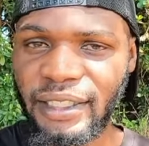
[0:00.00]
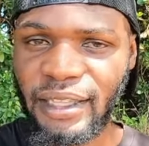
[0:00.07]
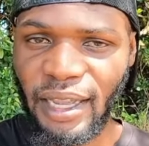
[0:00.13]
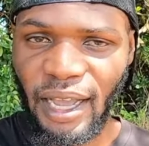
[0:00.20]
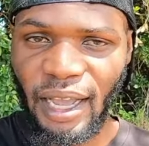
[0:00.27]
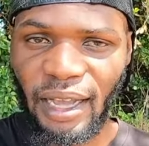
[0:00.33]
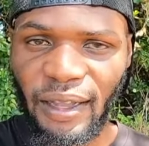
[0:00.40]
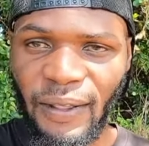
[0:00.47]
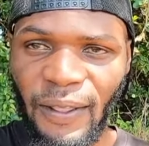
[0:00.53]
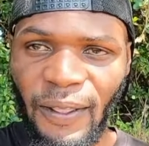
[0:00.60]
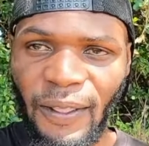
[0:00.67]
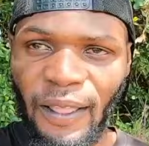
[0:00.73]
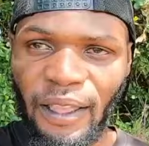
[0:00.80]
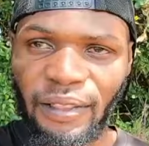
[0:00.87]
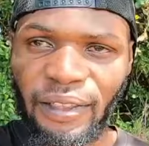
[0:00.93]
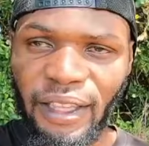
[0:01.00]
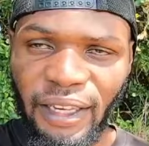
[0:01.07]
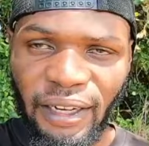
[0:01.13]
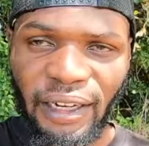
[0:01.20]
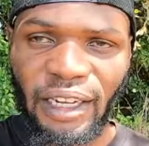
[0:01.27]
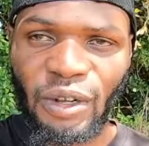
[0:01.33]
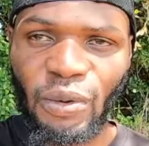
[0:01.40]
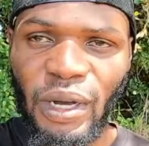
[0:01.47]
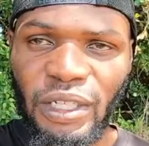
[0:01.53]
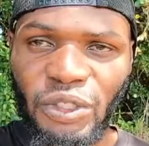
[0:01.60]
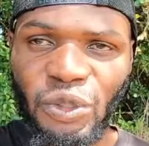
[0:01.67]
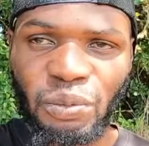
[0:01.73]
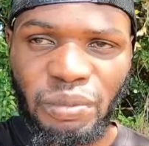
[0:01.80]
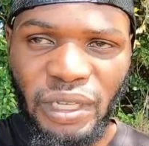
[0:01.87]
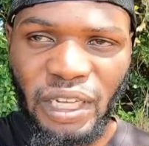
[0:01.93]
Yeah, they really
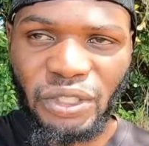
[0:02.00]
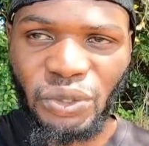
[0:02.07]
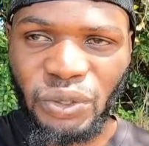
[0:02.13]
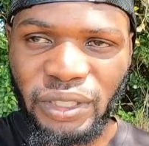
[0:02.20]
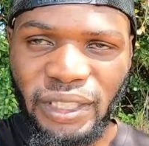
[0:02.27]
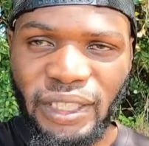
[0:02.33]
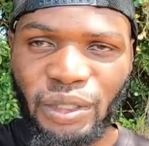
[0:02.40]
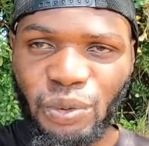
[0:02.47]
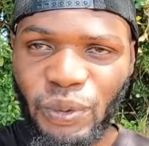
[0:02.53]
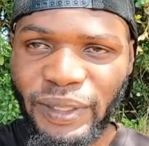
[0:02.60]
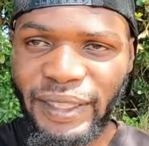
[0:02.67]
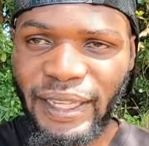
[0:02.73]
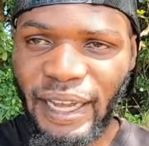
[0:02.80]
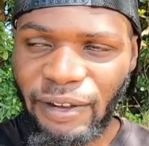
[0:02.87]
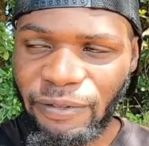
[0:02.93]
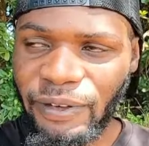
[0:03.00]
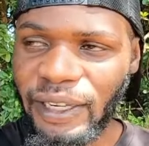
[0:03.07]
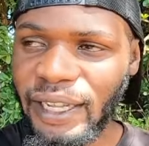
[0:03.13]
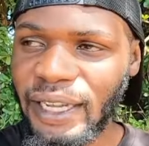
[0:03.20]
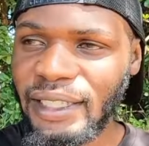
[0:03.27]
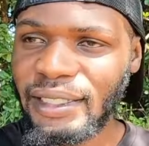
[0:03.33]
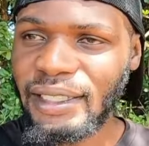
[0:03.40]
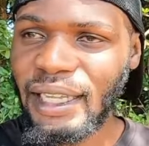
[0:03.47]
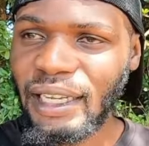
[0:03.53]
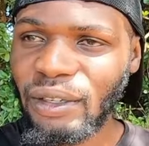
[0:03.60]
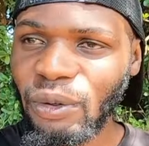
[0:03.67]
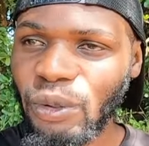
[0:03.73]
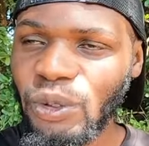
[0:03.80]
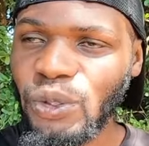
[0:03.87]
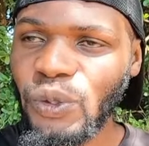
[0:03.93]
want to be associated with Africans.
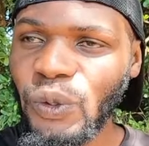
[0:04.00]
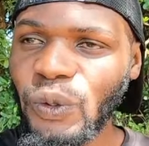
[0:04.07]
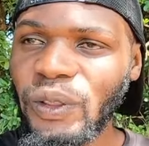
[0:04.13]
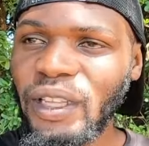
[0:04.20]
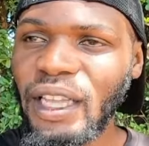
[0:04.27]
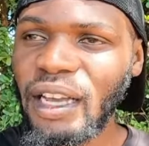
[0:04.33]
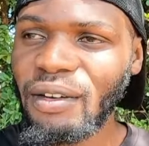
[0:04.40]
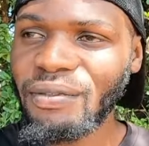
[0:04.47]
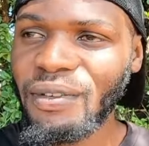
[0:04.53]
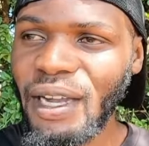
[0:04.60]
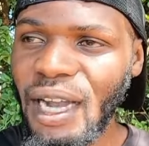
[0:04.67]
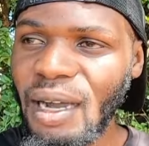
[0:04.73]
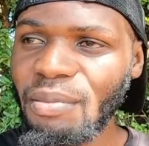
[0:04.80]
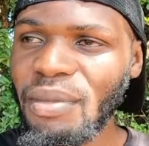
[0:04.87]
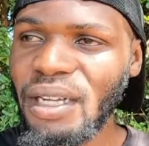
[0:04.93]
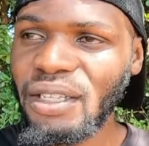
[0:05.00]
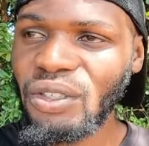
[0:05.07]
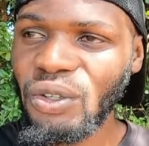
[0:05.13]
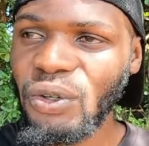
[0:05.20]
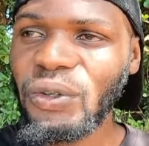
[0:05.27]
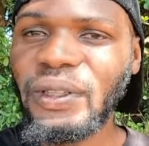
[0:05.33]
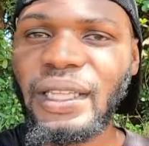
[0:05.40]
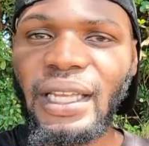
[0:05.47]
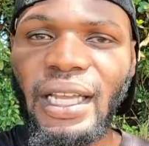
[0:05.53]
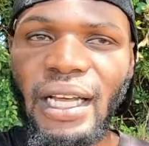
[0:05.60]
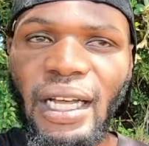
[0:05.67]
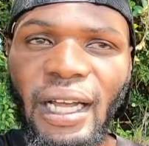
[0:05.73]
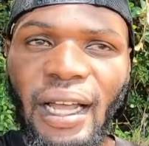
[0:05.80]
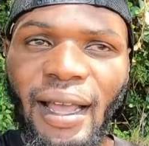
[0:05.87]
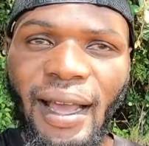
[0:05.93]
And also they have come and know
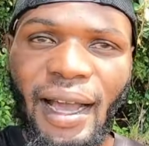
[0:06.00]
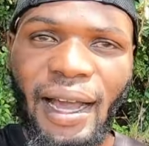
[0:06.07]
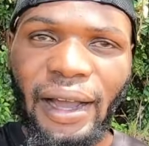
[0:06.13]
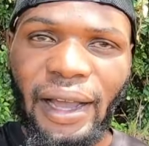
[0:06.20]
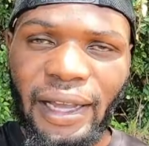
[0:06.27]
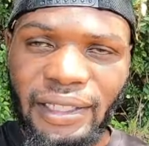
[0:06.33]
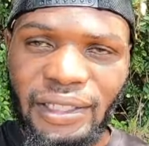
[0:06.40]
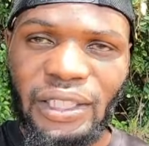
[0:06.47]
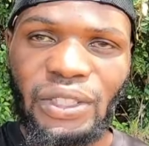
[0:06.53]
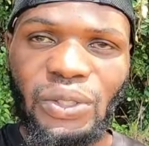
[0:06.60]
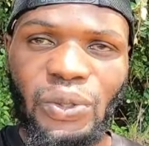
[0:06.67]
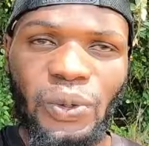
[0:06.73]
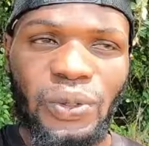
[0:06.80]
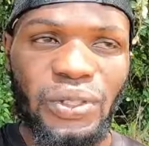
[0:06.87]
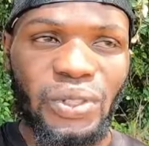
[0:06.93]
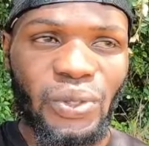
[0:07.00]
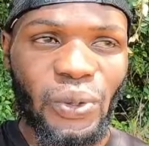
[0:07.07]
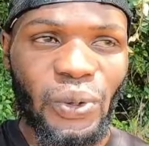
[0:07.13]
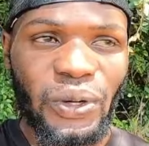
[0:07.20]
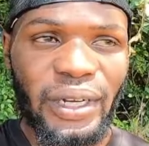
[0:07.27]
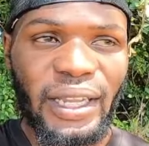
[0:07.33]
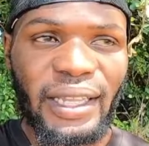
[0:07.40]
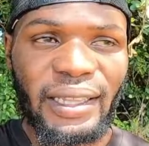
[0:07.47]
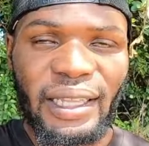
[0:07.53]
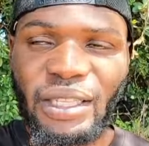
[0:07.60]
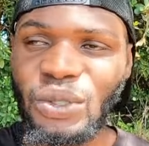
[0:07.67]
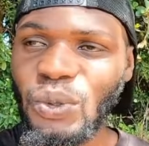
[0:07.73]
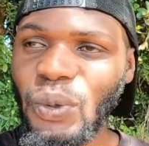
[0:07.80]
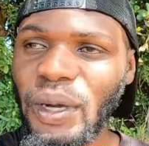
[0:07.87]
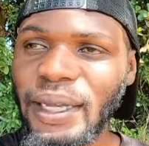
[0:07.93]
their ancestral story, and
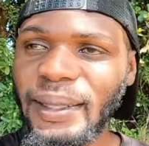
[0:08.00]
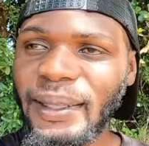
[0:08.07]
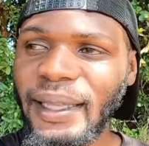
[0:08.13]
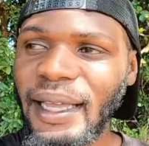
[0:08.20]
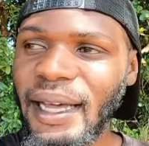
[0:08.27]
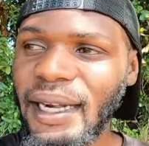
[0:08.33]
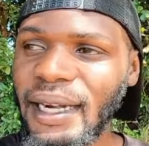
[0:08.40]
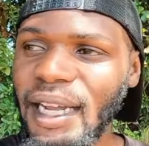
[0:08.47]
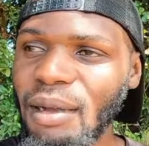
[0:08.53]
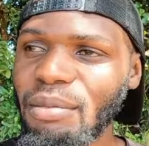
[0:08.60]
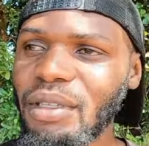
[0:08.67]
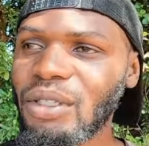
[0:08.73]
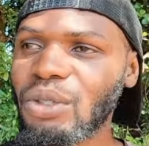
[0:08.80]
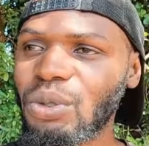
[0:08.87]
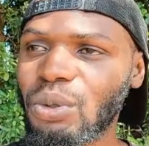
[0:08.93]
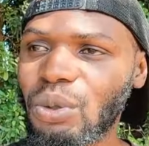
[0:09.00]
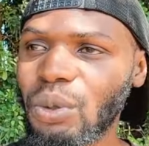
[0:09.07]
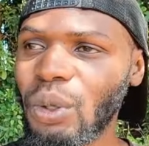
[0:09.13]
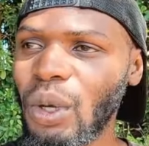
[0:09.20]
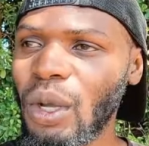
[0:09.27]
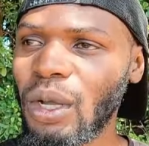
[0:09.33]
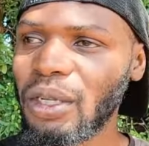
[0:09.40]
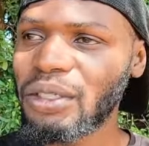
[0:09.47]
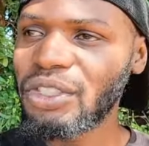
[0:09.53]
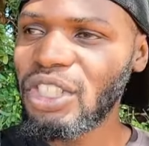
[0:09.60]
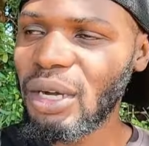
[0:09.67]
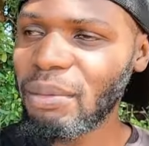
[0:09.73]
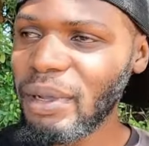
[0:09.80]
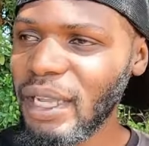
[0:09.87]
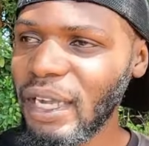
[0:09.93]
that's why they are coming to
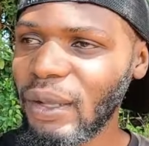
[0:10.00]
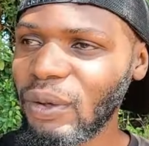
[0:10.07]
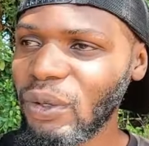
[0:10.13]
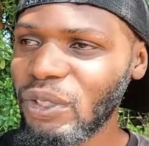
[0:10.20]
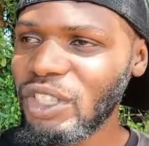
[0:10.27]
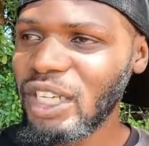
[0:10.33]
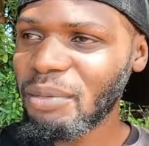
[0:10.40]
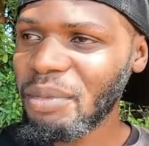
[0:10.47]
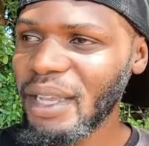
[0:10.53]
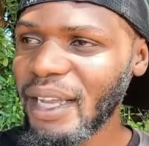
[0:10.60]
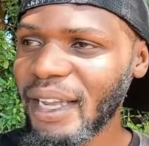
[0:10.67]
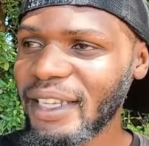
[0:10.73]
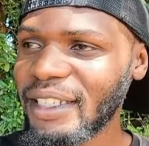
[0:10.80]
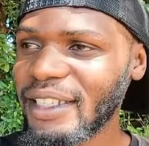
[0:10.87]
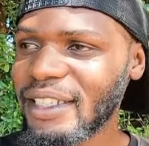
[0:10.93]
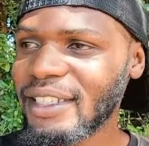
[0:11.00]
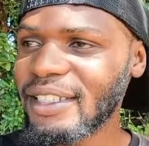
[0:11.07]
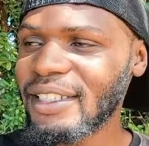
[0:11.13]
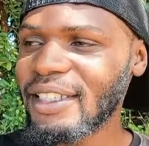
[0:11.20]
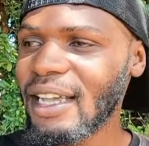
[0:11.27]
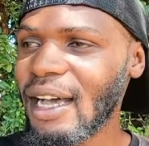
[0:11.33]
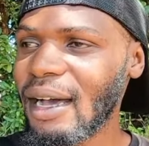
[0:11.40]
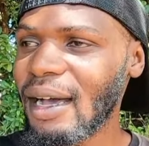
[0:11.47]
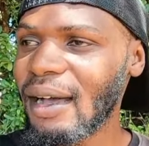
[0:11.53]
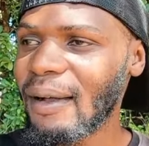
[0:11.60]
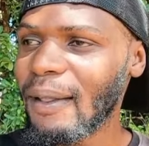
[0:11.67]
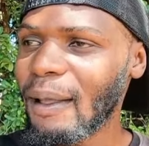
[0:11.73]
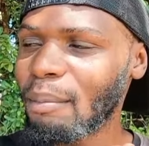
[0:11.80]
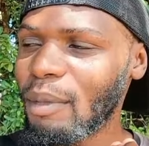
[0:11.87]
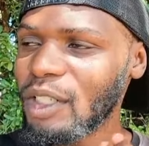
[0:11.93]
Jamaica. You know, Jamaica, it is
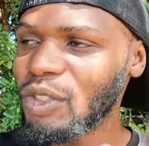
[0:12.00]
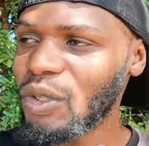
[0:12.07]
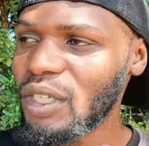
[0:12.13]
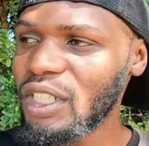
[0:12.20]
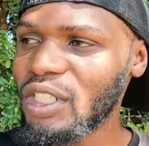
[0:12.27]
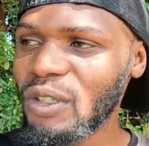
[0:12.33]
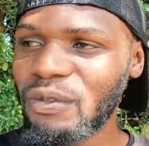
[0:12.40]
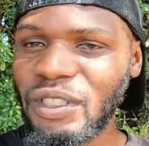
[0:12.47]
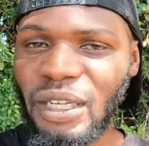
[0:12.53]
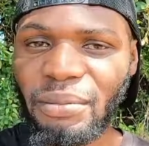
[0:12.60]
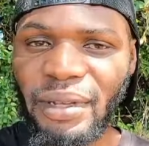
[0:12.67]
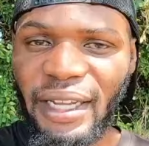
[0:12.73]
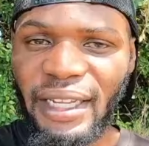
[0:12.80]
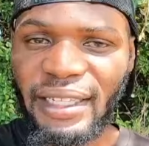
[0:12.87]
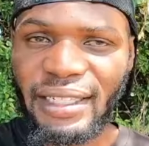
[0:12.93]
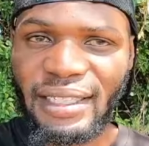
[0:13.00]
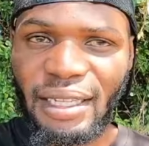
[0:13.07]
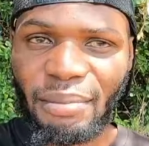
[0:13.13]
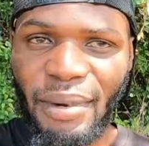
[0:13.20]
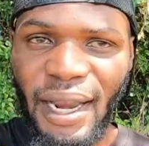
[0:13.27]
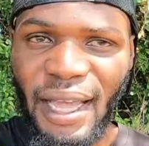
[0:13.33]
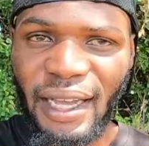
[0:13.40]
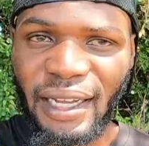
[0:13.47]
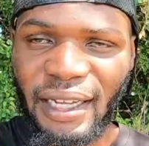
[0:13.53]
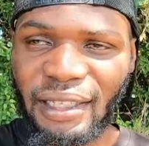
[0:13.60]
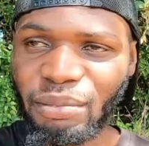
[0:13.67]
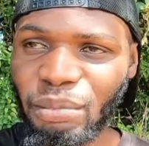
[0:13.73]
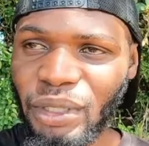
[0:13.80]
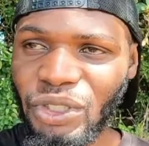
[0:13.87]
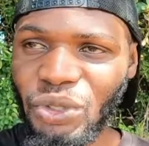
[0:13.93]
majority of Jamaica, it is a black
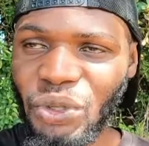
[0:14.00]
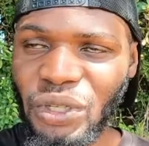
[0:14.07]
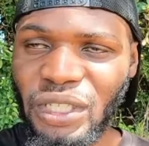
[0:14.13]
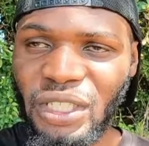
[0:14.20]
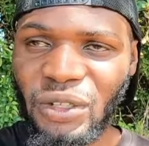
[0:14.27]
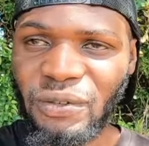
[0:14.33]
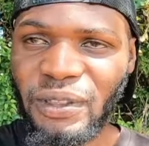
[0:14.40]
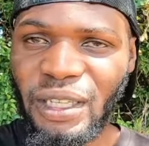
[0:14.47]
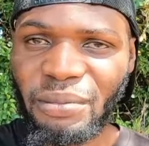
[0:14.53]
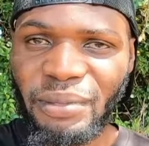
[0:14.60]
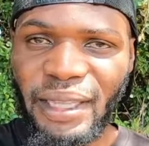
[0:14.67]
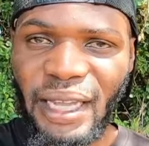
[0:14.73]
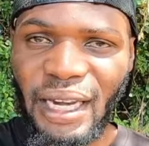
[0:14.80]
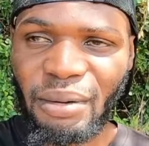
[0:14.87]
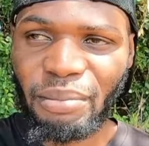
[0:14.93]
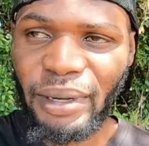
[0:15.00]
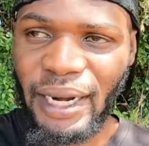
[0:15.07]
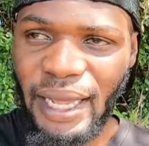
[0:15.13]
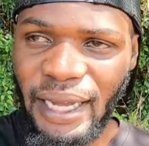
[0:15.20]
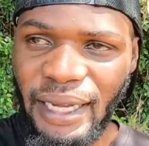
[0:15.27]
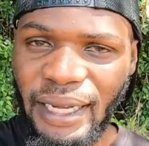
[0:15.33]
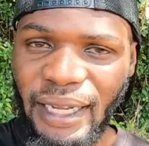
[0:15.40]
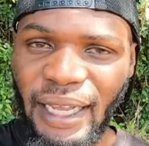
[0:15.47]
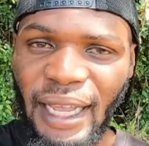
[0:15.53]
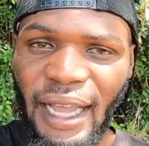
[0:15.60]
majority of them, they are black.